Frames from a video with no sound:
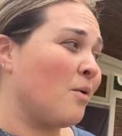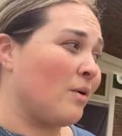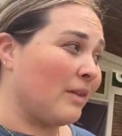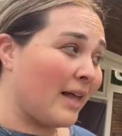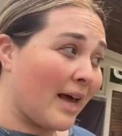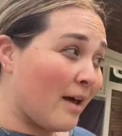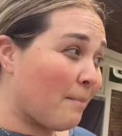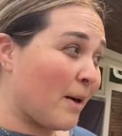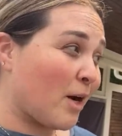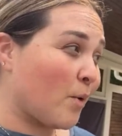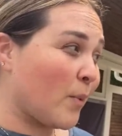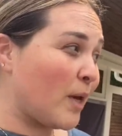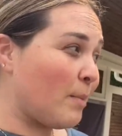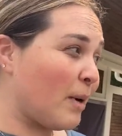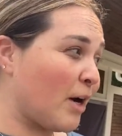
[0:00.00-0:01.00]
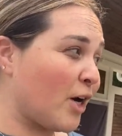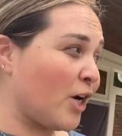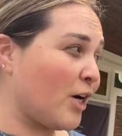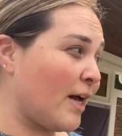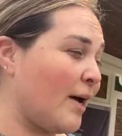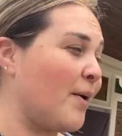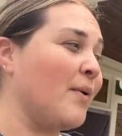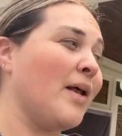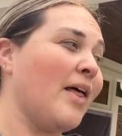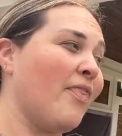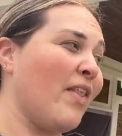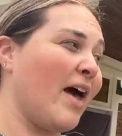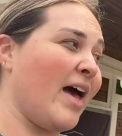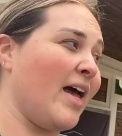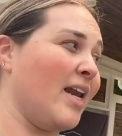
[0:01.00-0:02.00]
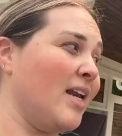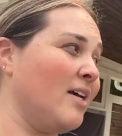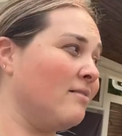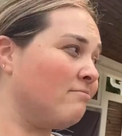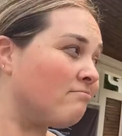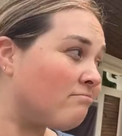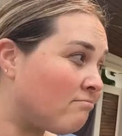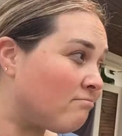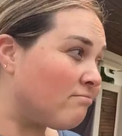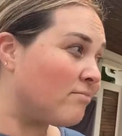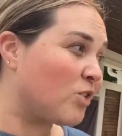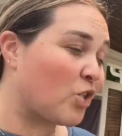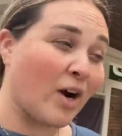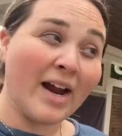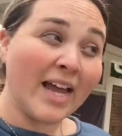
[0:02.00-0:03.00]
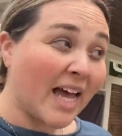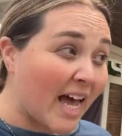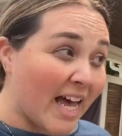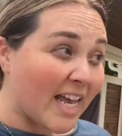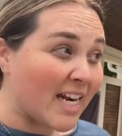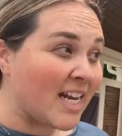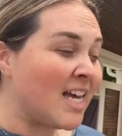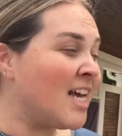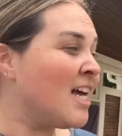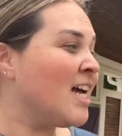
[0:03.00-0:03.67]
Lay a better weed barrier down and then try again.